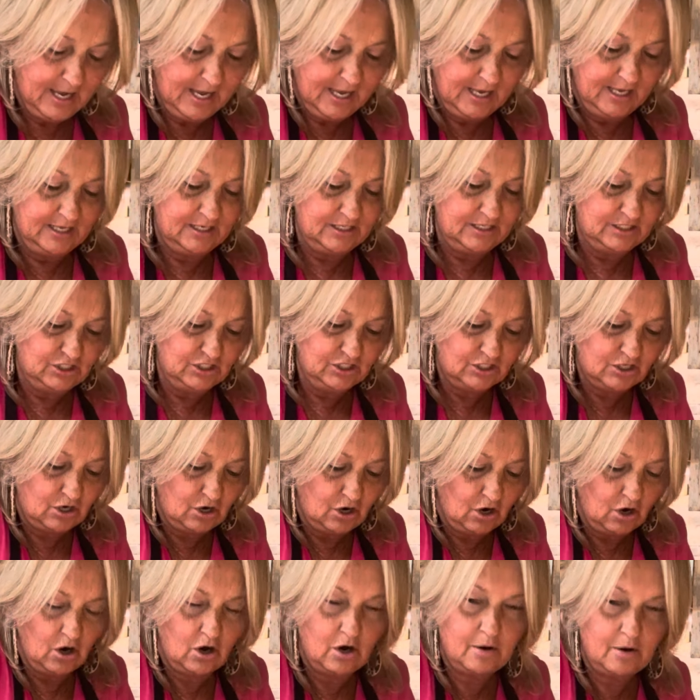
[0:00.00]
And it just
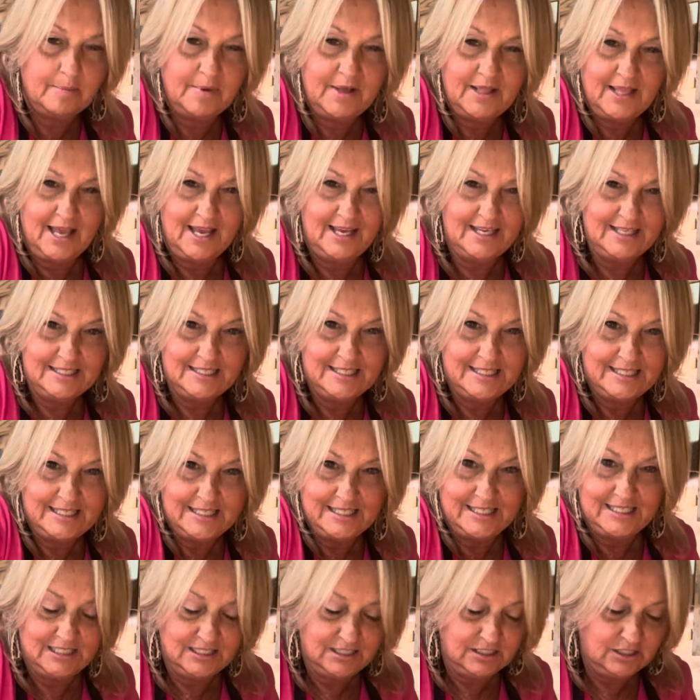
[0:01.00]

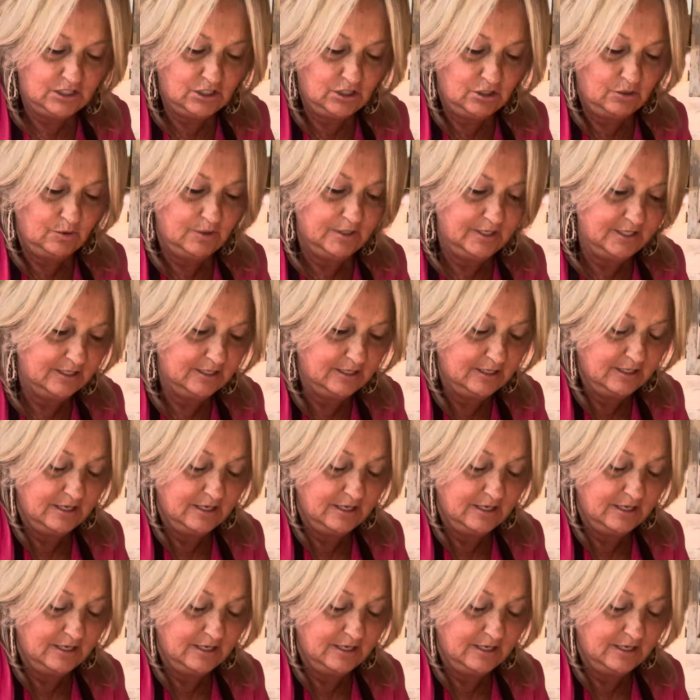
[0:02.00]
caramelizes into it.